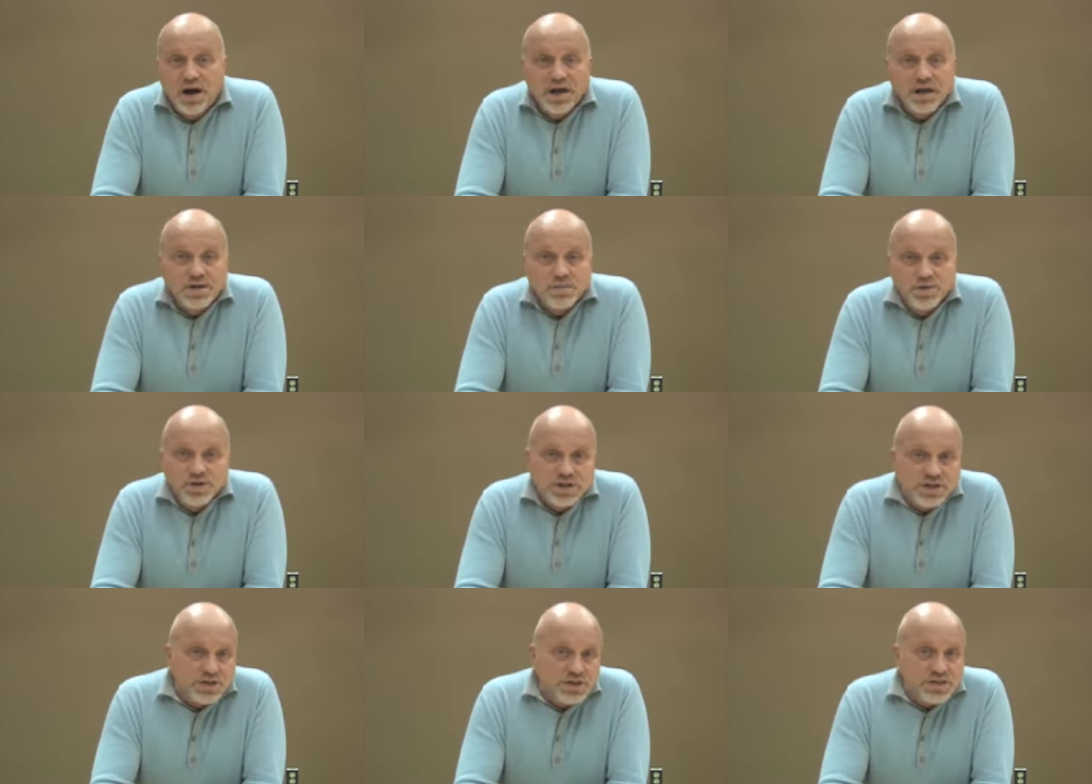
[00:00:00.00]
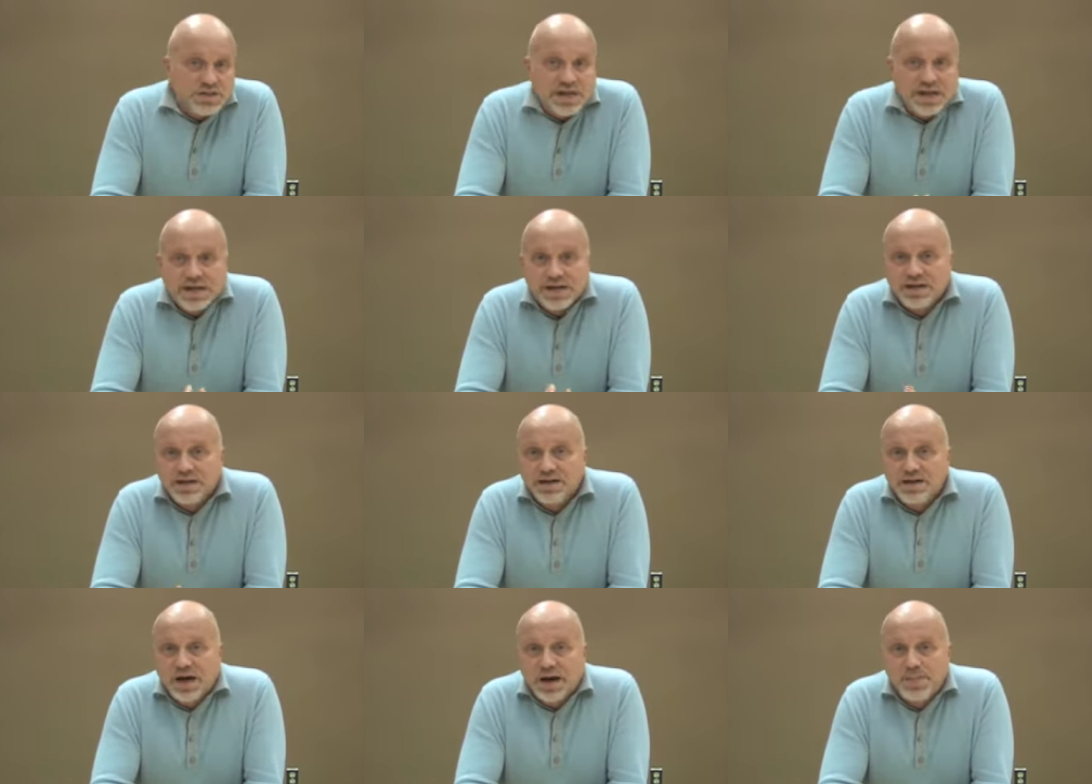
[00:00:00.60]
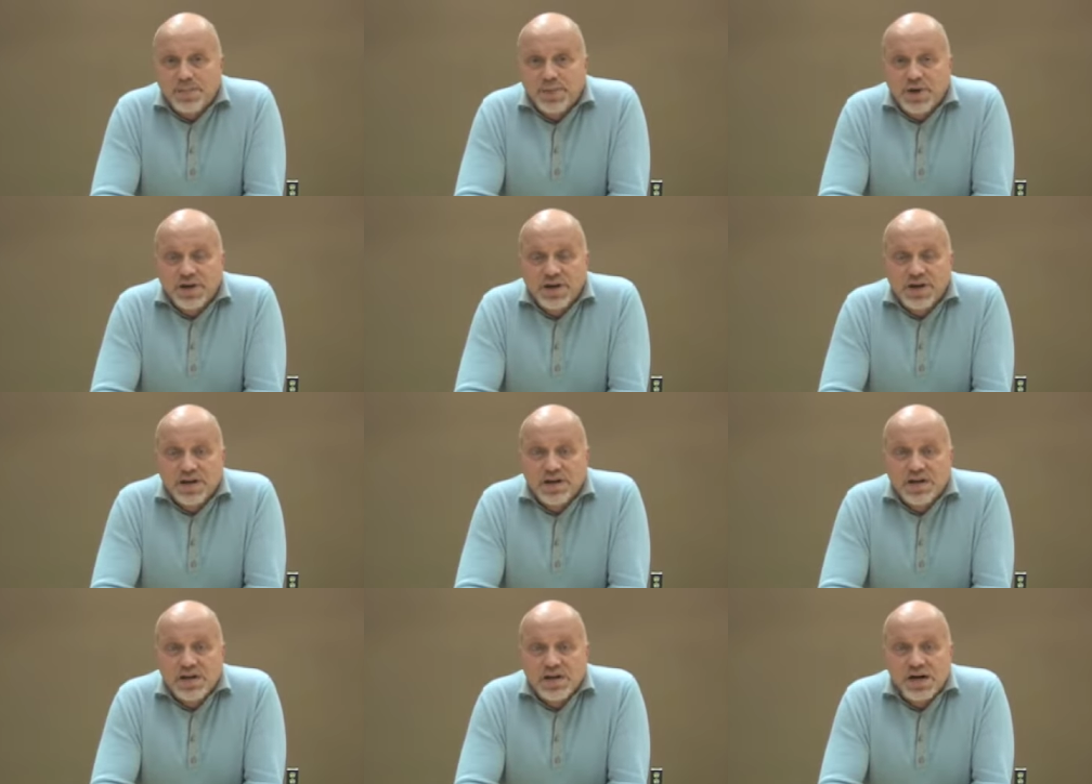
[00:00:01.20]
it could take a
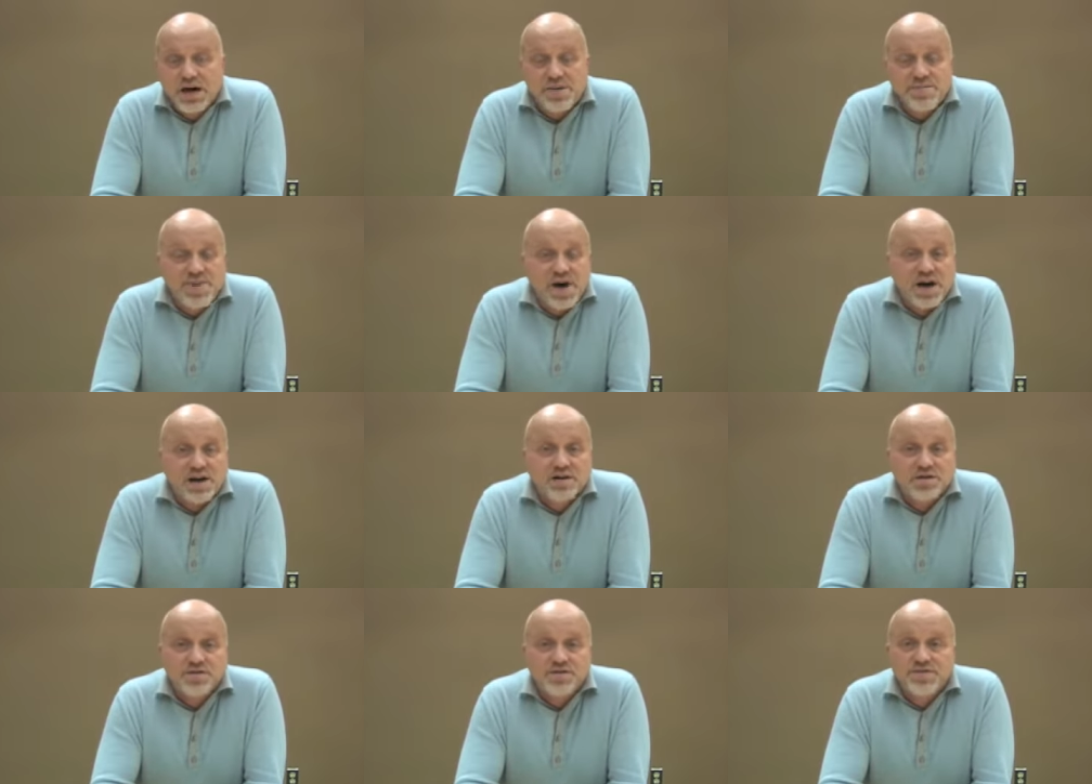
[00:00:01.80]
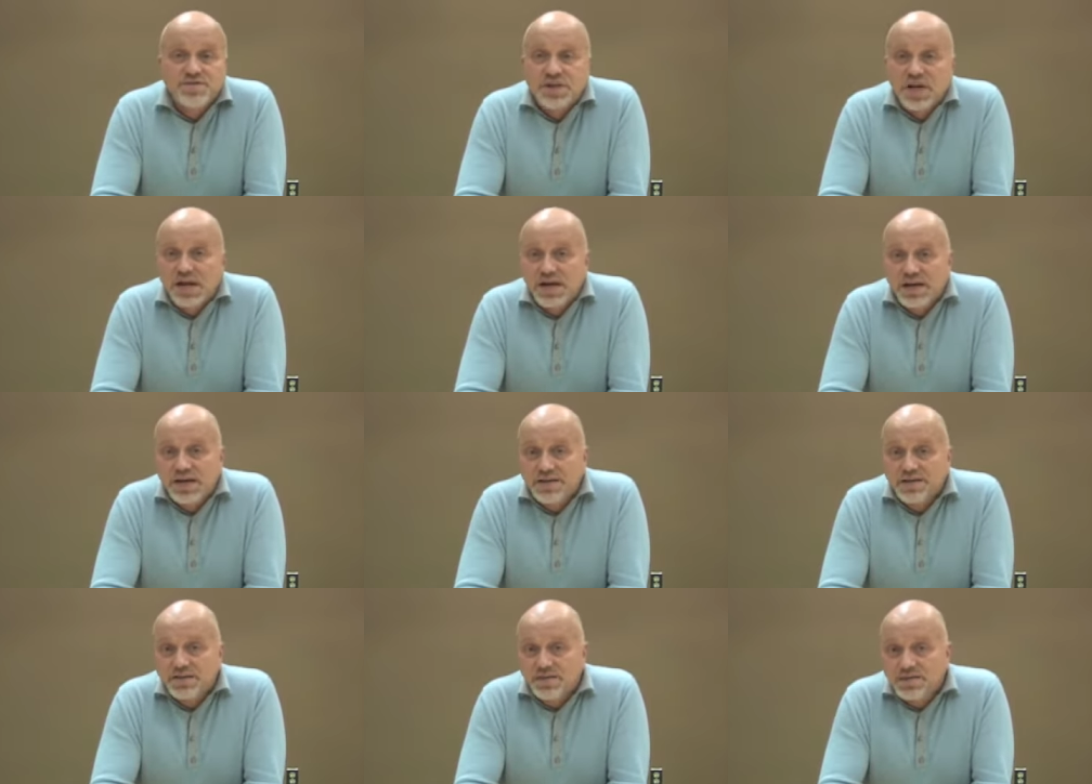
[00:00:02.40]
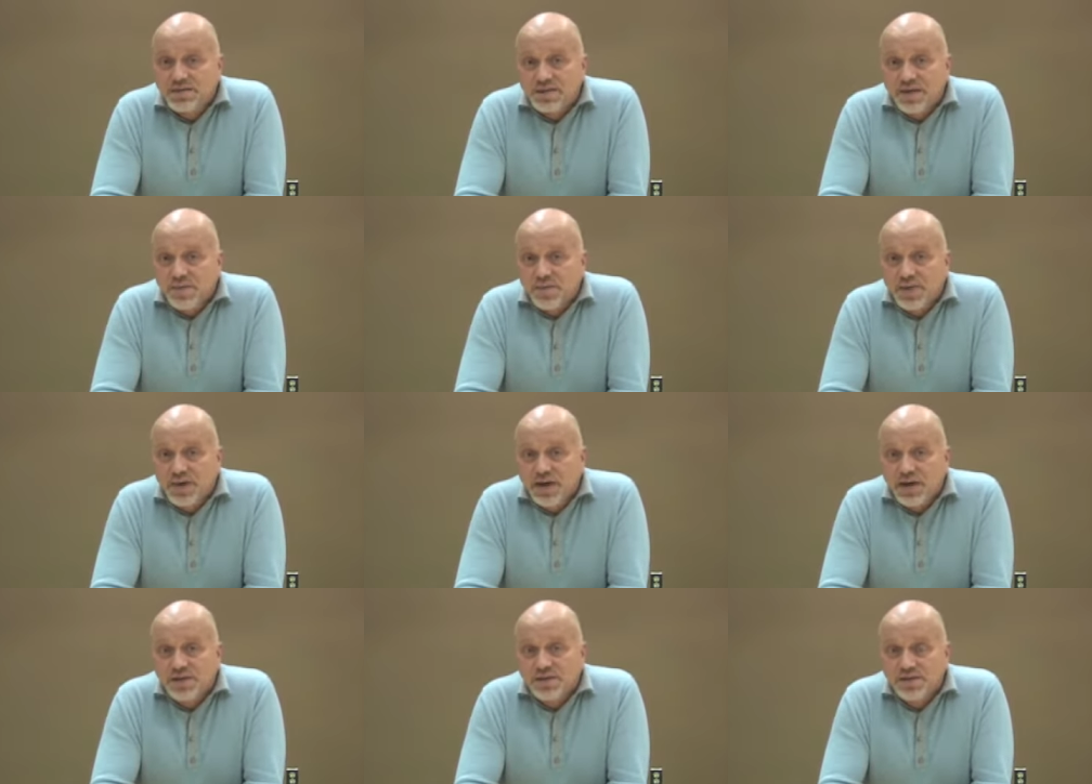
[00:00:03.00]
company a matter of days in some
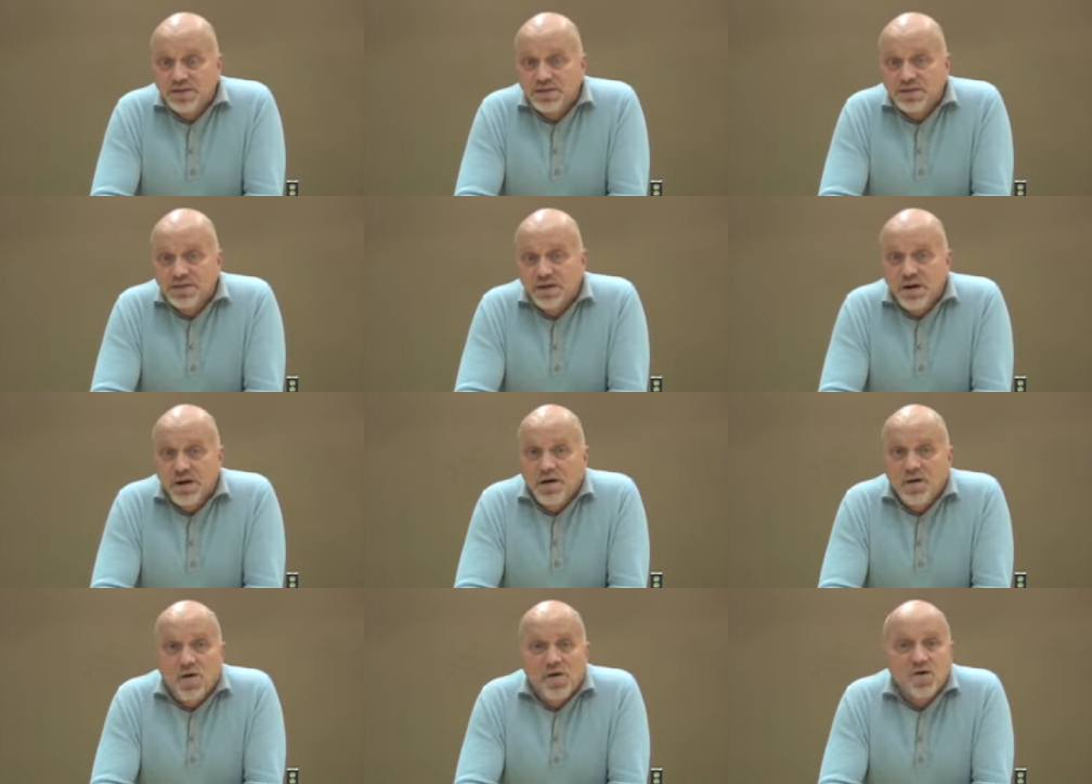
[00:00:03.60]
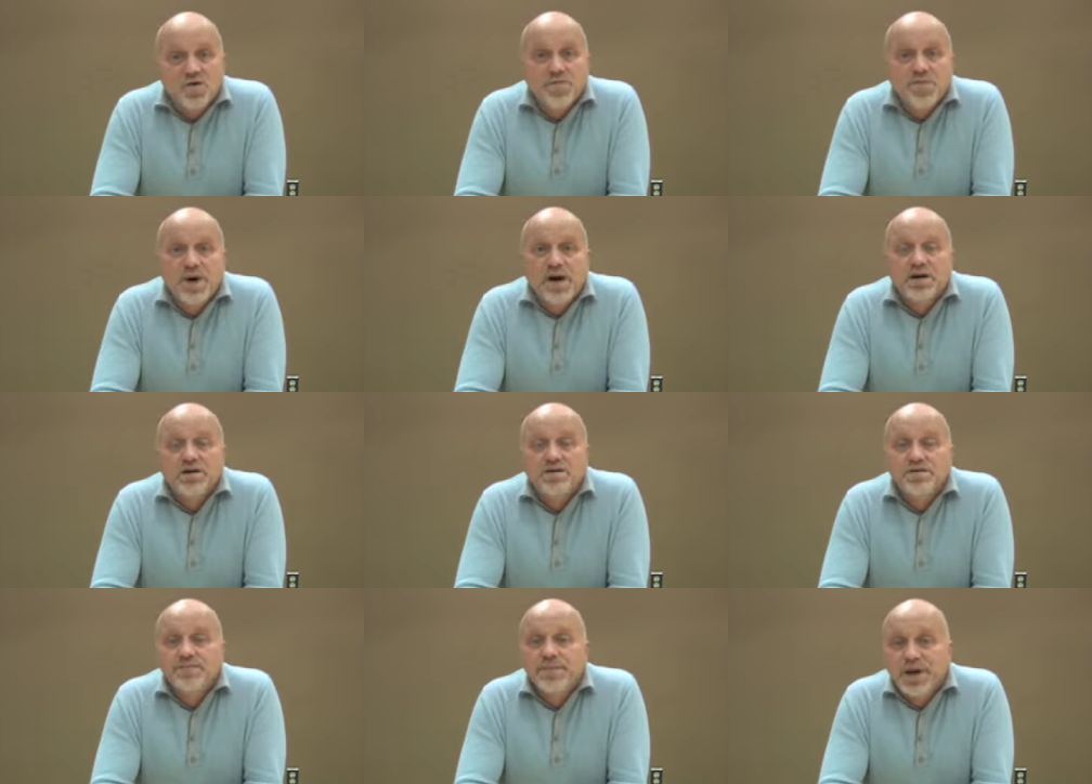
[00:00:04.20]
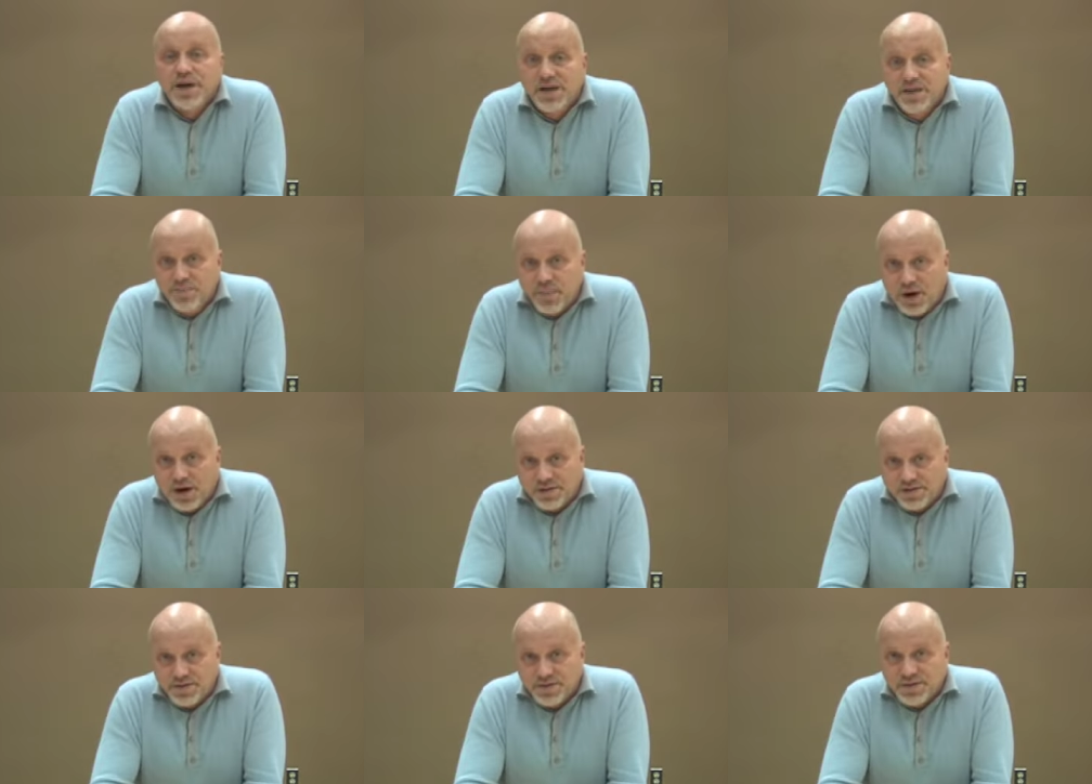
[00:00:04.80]
cases or a matter of many
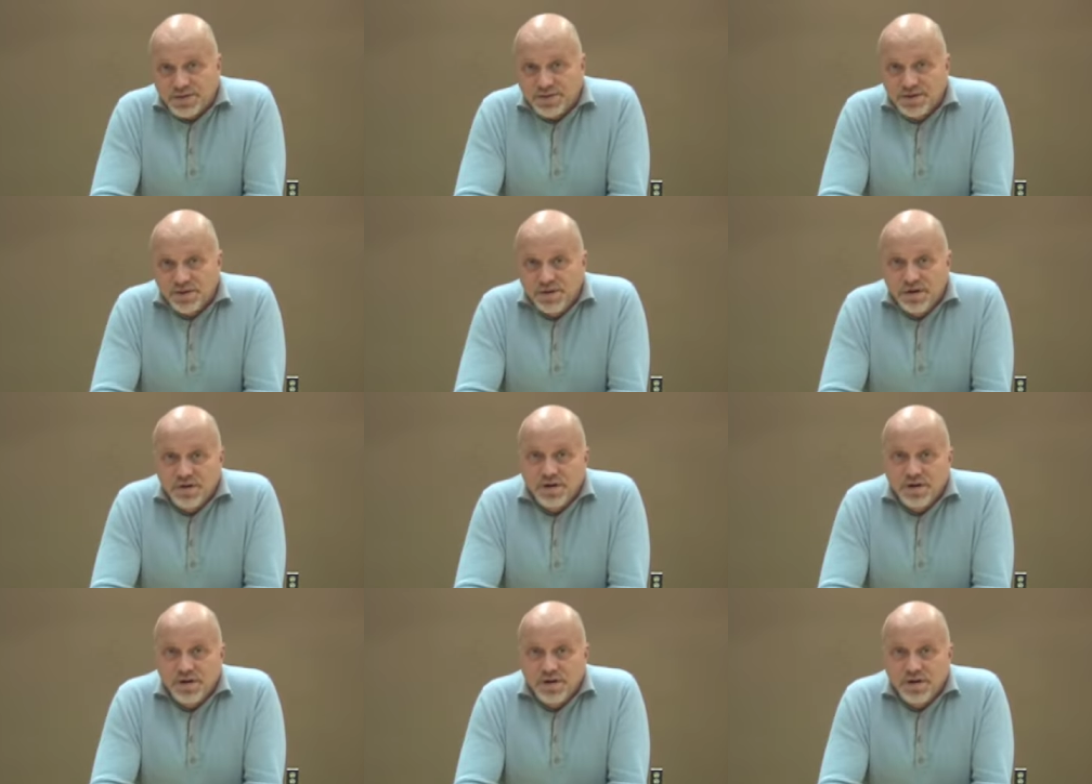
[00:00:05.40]
months.